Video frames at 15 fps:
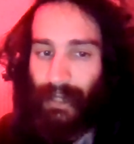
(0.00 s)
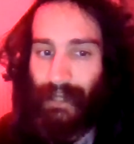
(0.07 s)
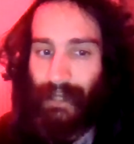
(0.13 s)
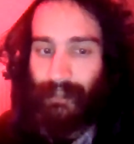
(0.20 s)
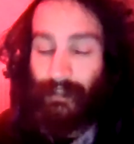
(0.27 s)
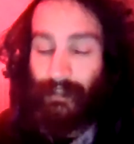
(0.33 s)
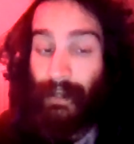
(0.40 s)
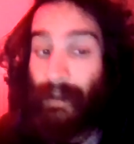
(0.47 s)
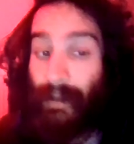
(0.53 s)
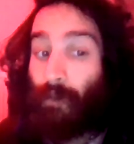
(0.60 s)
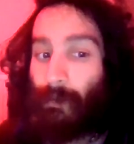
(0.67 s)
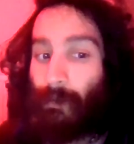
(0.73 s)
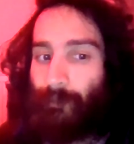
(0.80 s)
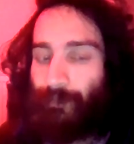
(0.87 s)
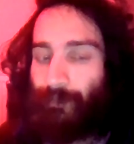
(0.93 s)
and
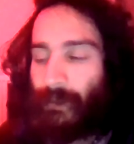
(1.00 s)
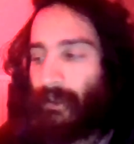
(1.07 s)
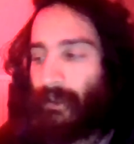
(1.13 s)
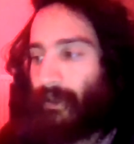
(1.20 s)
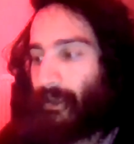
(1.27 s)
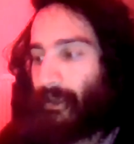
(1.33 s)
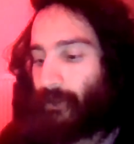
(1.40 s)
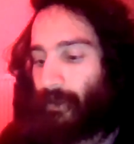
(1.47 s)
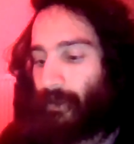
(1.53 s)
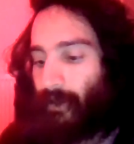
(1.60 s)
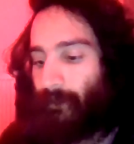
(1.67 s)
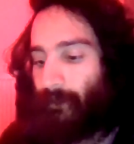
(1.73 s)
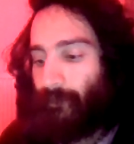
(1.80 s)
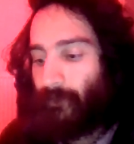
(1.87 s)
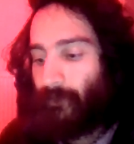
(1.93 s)
help. It's
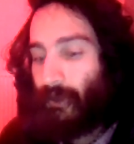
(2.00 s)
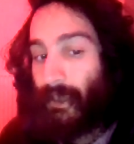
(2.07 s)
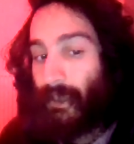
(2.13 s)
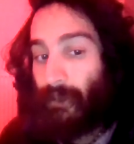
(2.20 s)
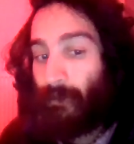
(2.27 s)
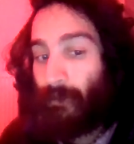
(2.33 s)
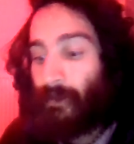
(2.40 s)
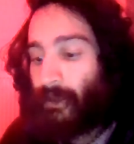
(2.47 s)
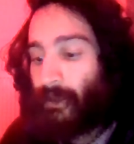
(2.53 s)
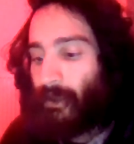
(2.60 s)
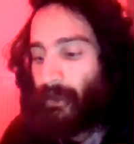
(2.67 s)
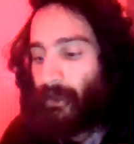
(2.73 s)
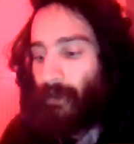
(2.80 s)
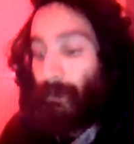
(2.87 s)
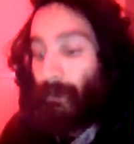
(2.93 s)
really cool.
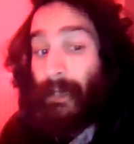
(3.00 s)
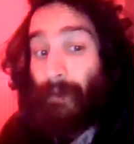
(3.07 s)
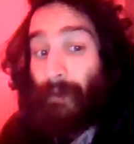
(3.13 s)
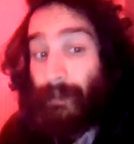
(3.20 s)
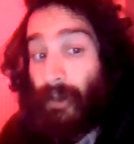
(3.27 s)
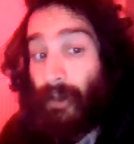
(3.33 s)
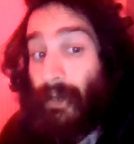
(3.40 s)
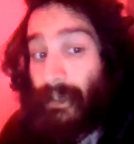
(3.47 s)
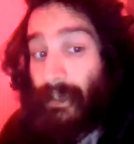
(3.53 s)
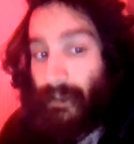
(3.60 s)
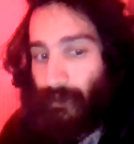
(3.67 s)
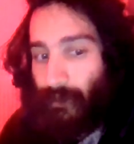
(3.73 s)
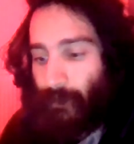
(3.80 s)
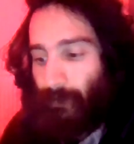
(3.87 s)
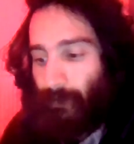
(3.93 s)
Anyway, diet
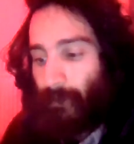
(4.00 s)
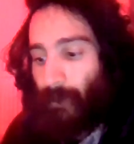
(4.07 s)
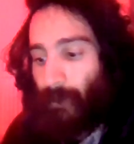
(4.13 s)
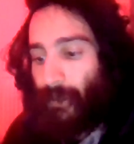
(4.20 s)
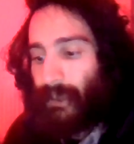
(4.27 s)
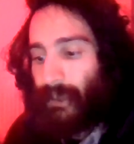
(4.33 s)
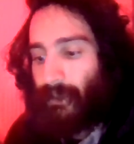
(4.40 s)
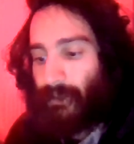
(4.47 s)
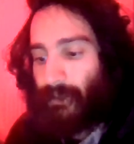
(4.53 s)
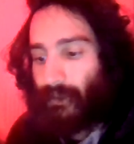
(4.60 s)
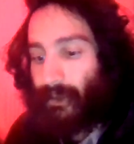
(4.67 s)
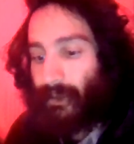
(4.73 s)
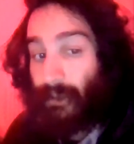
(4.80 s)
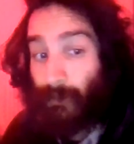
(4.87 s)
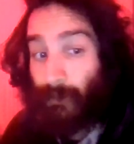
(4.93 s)
has always been my
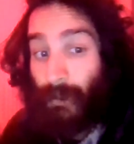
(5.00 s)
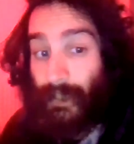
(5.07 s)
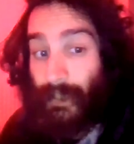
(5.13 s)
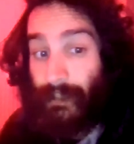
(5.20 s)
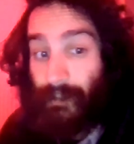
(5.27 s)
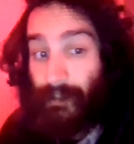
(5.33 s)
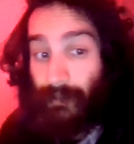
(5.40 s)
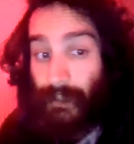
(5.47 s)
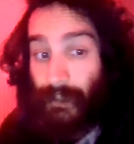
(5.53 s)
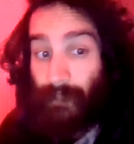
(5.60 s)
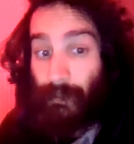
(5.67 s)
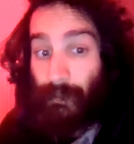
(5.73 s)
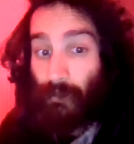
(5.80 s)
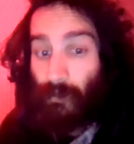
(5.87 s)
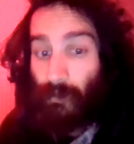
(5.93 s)
weakness, and it's why you don't see
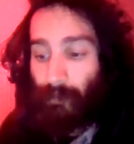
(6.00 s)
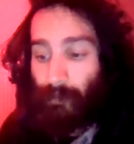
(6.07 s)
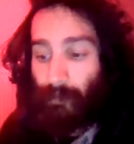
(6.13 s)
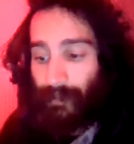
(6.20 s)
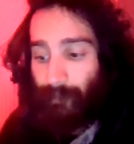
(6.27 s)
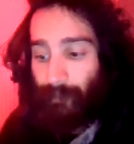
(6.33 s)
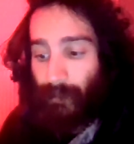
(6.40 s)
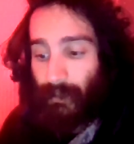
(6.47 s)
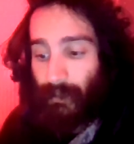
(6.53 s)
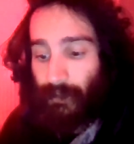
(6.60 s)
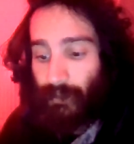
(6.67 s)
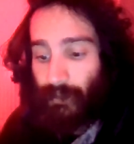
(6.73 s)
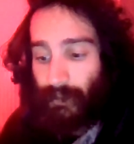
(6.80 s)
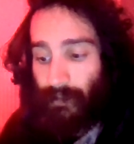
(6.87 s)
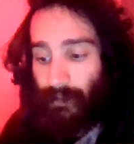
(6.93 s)
me talk about it
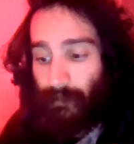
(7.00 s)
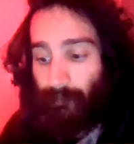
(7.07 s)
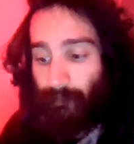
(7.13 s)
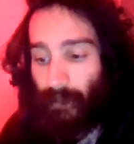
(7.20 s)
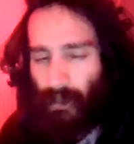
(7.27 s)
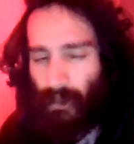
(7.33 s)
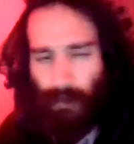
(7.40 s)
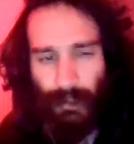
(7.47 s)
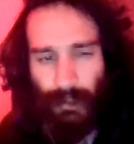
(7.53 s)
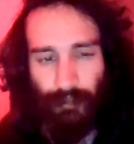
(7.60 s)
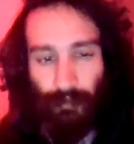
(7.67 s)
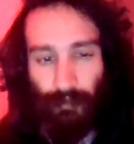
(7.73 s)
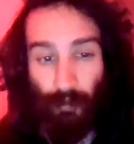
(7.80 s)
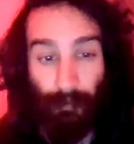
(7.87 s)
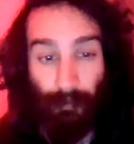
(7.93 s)
much. I always
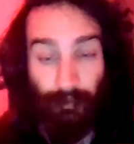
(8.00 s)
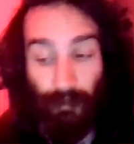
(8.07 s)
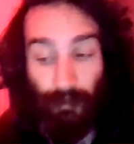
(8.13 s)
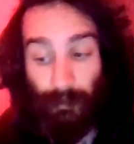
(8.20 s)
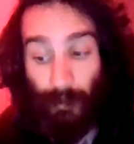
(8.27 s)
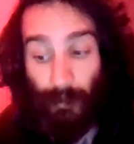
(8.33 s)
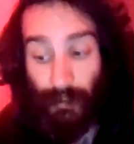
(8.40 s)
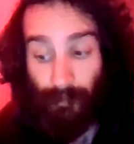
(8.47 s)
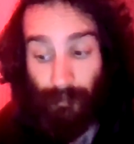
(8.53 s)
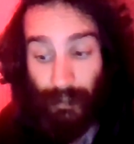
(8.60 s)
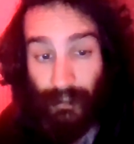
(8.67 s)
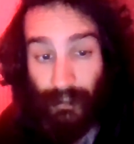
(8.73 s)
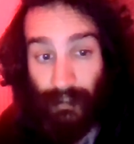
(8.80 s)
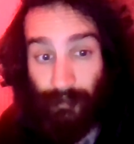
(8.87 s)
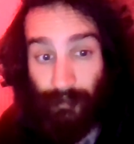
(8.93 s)
thought before it wasn't a
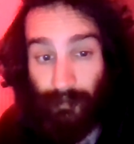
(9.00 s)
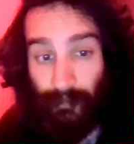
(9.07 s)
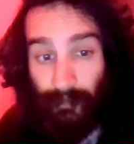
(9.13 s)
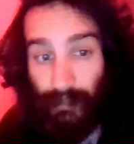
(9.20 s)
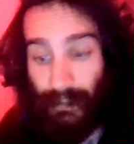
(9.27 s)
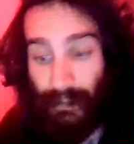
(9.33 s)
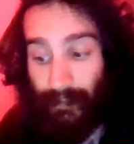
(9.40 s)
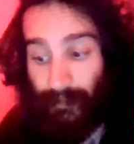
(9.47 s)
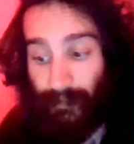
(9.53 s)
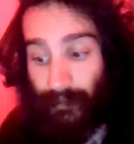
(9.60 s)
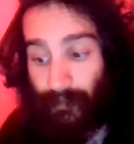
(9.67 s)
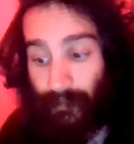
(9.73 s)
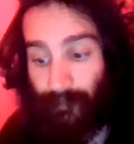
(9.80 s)
big deal, and